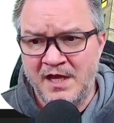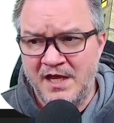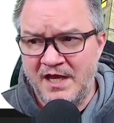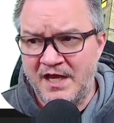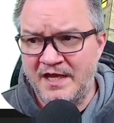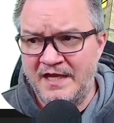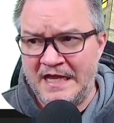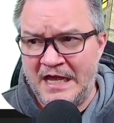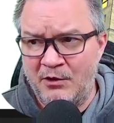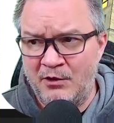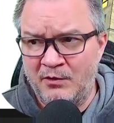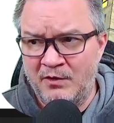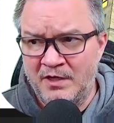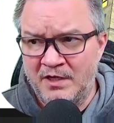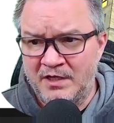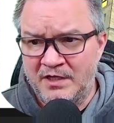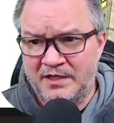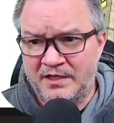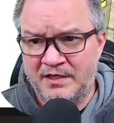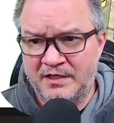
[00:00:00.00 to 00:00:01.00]
And now
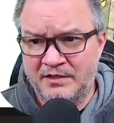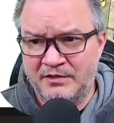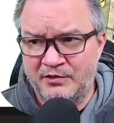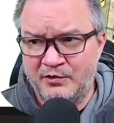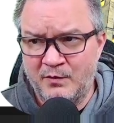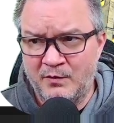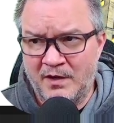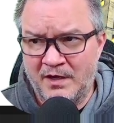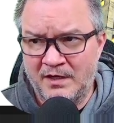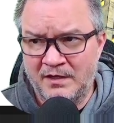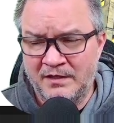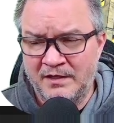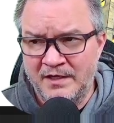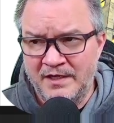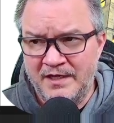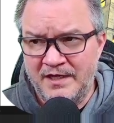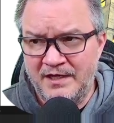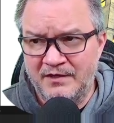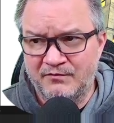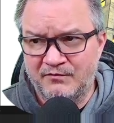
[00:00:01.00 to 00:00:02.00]
here you are
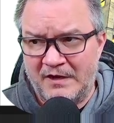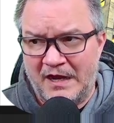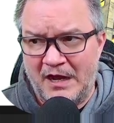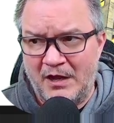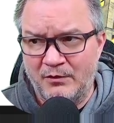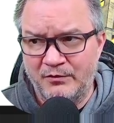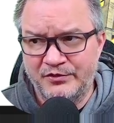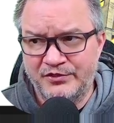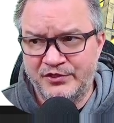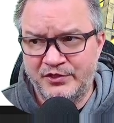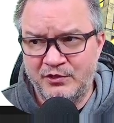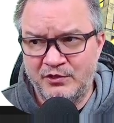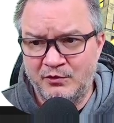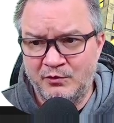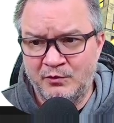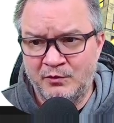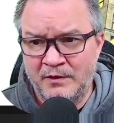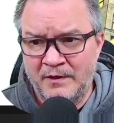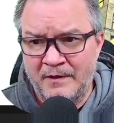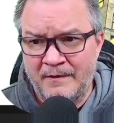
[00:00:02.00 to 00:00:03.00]
in round
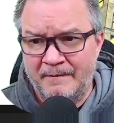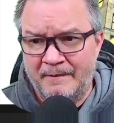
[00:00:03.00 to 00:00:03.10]
2,